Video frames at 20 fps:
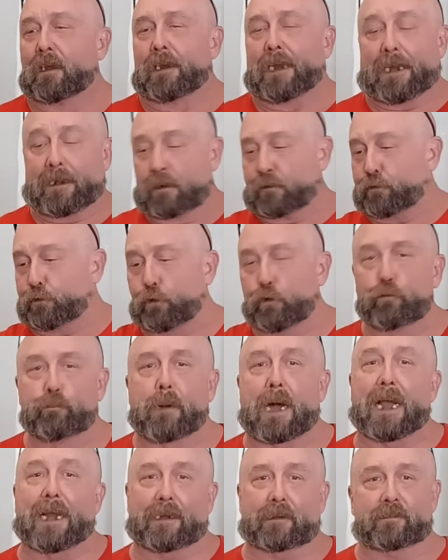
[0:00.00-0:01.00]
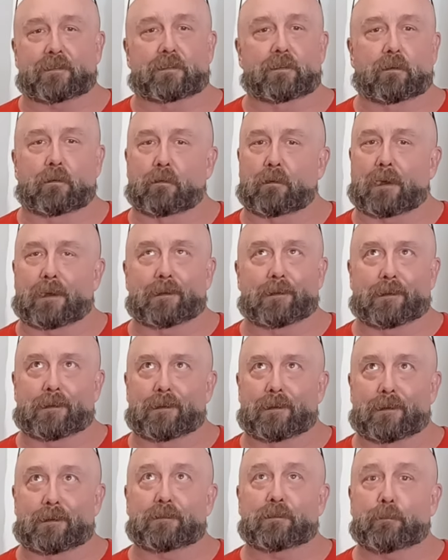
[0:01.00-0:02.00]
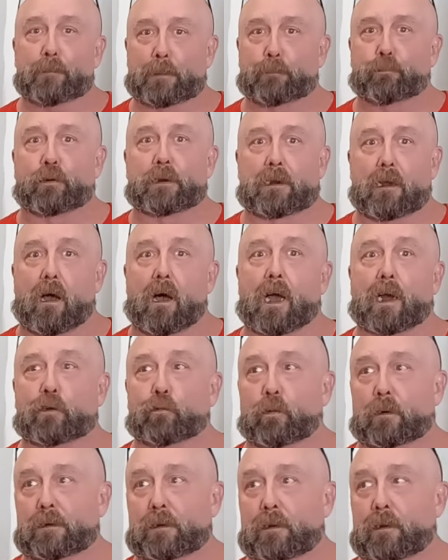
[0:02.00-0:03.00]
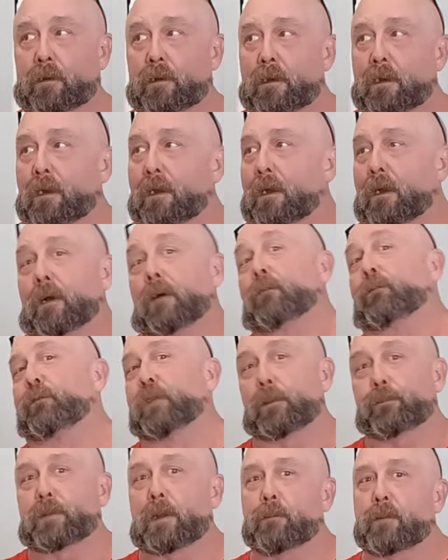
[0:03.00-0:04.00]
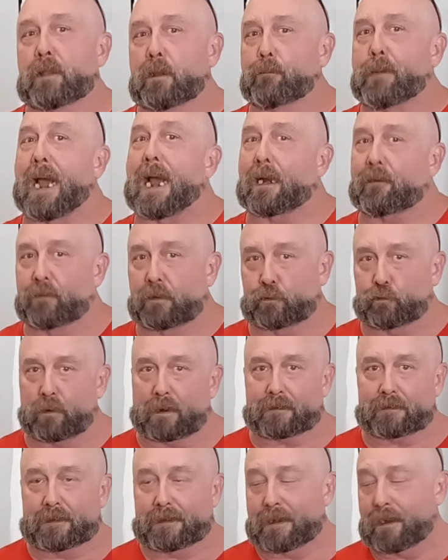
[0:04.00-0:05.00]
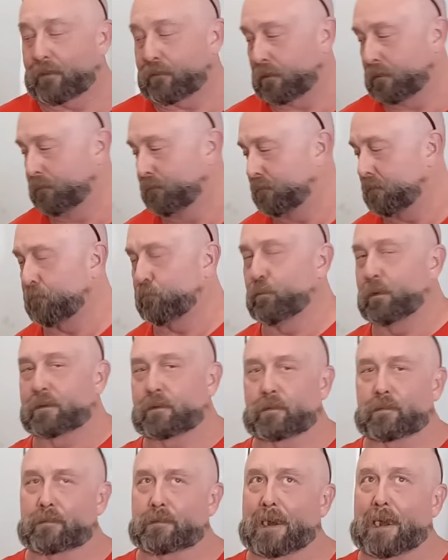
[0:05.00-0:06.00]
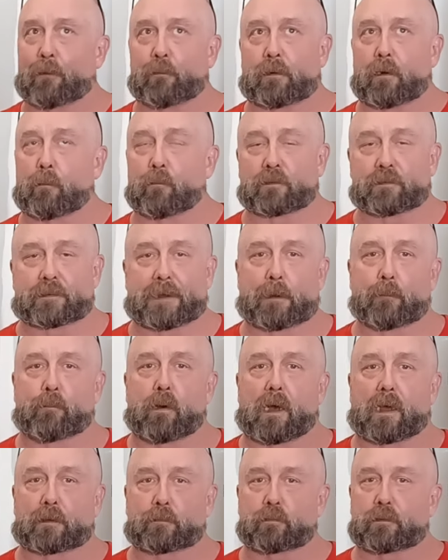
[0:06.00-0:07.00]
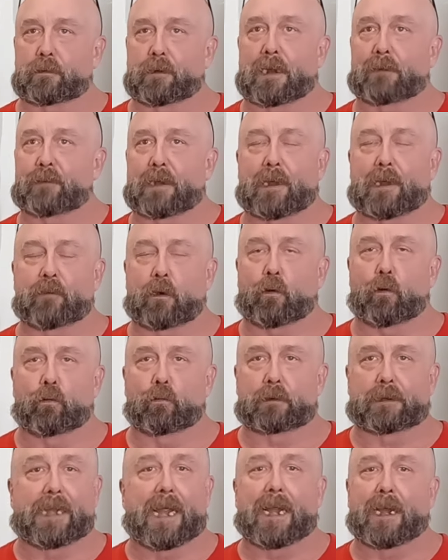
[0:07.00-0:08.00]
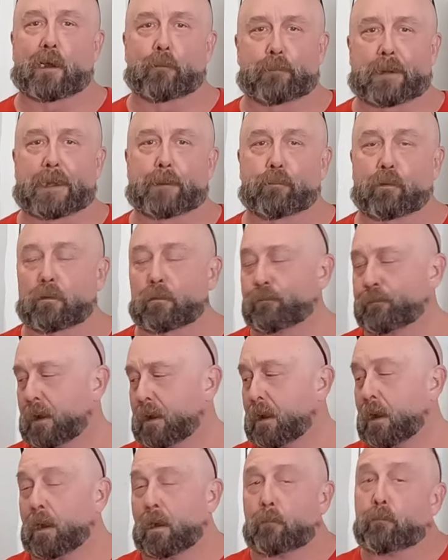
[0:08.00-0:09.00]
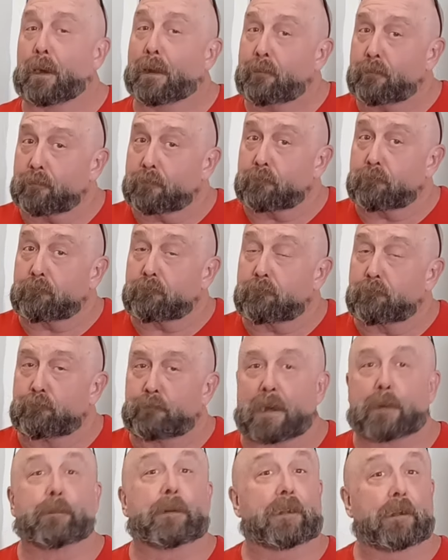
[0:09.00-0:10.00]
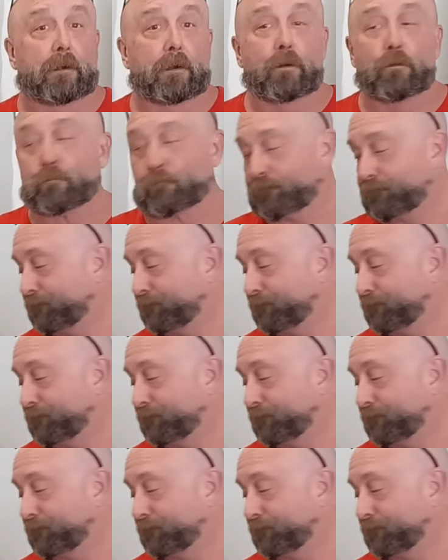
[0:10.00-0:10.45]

And it's 2 bikes, so it's going to be pretty awkward to flip them in the back of a truck together, which I would almost say impossible. You're going to have a whole gang of people. But maybe you do.